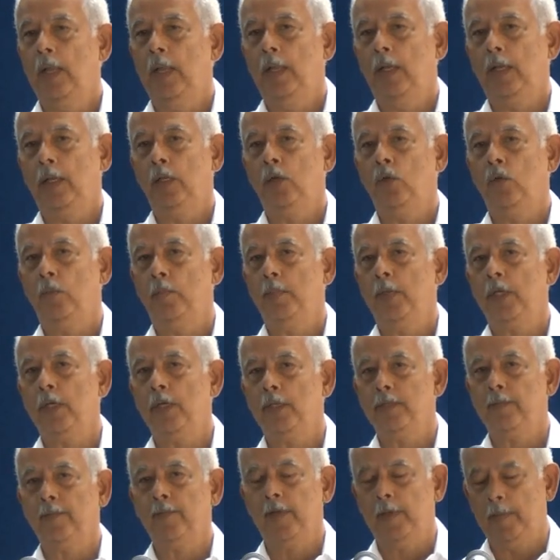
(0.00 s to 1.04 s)
You know,
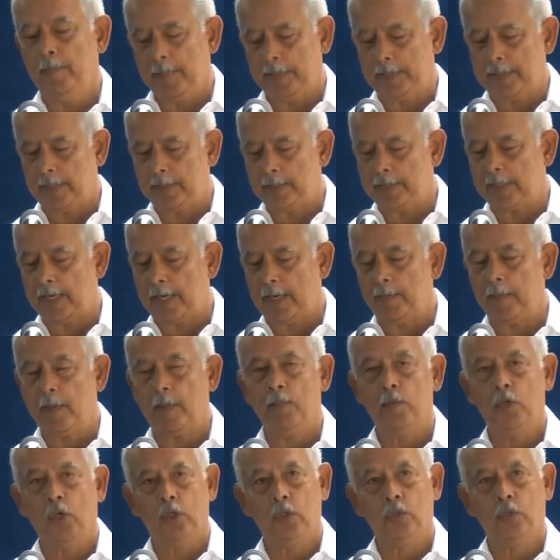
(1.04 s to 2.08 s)
because of the limited time,
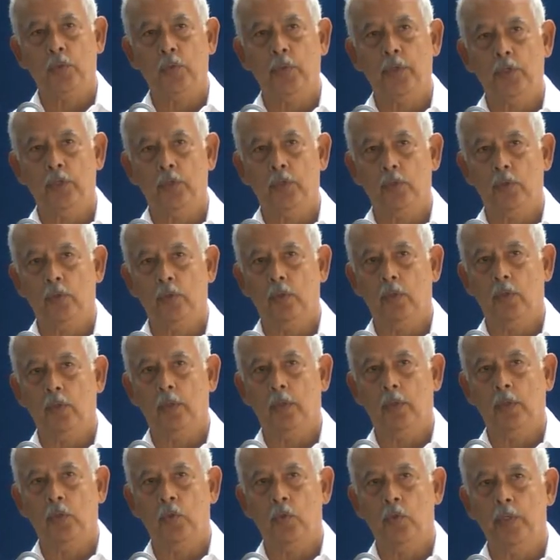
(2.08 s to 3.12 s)
I'm not going
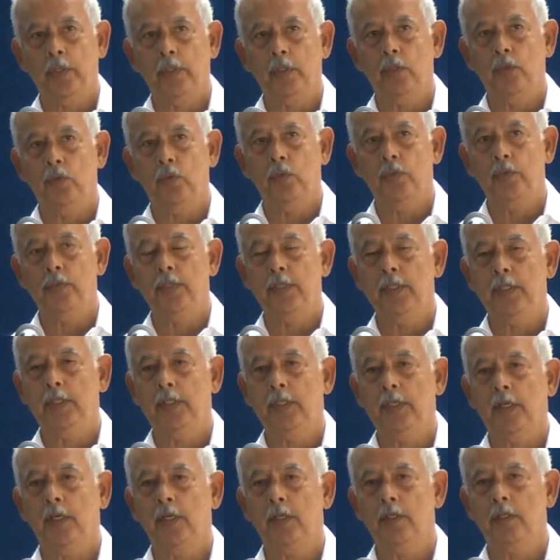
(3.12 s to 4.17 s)
to go into those
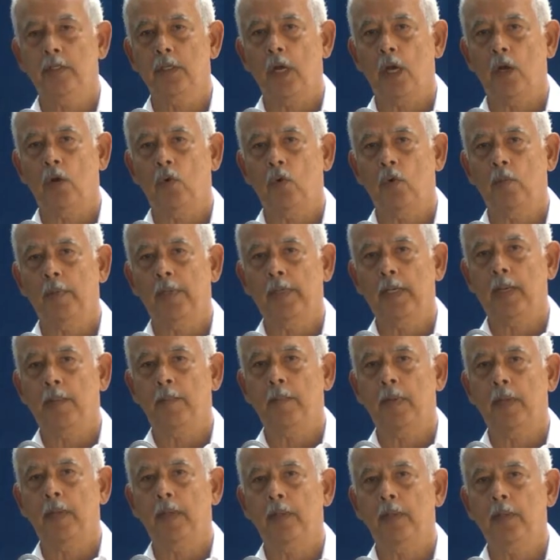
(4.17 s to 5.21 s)
details now, but
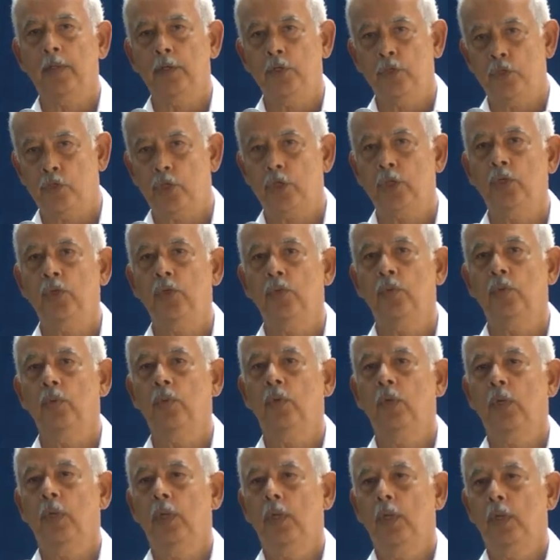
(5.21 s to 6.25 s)
I'm urging
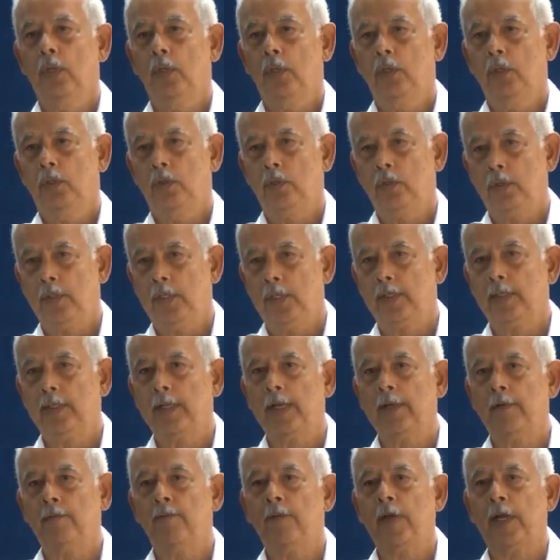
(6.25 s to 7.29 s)
you to take
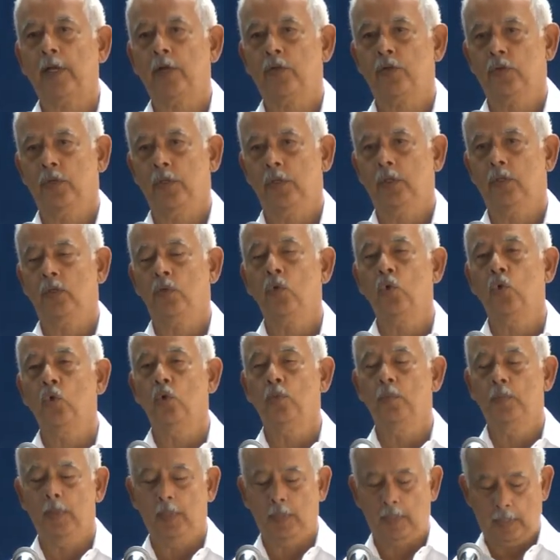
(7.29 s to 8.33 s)
that fact sheet
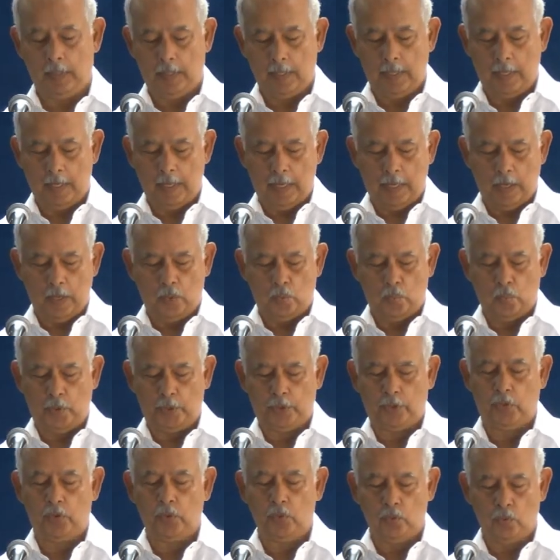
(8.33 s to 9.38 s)
home
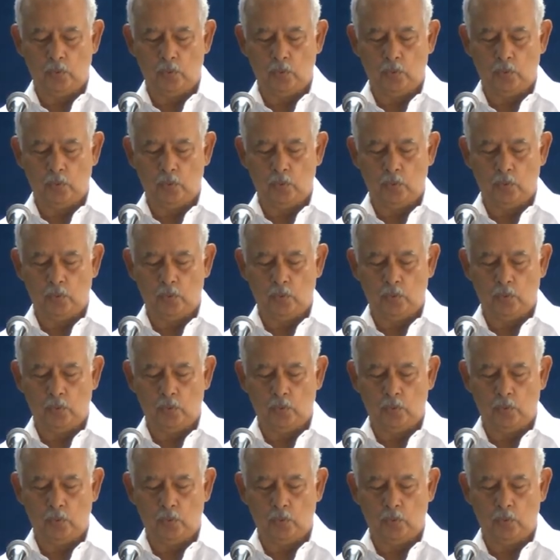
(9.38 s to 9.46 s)
with you